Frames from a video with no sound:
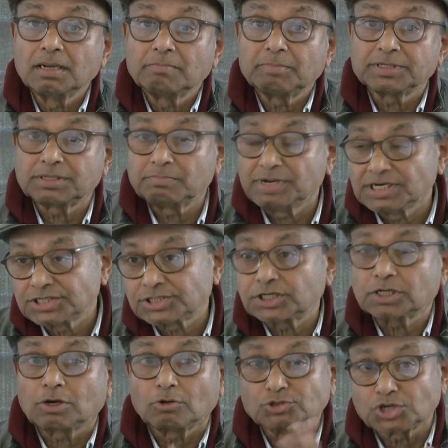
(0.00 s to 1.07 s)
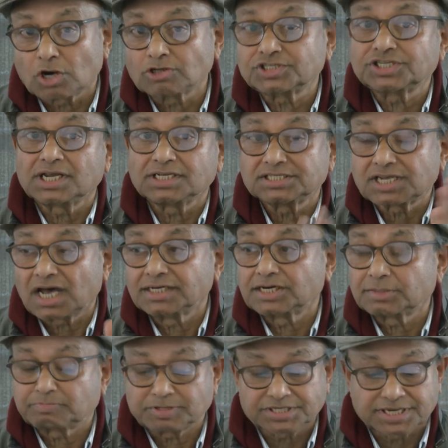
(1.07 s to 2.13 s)
but the ministry goes on saying it's
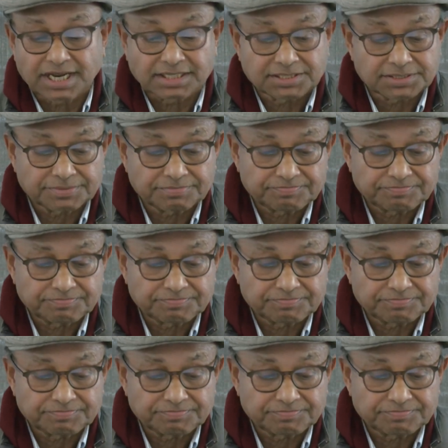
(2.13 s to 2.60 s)
100%.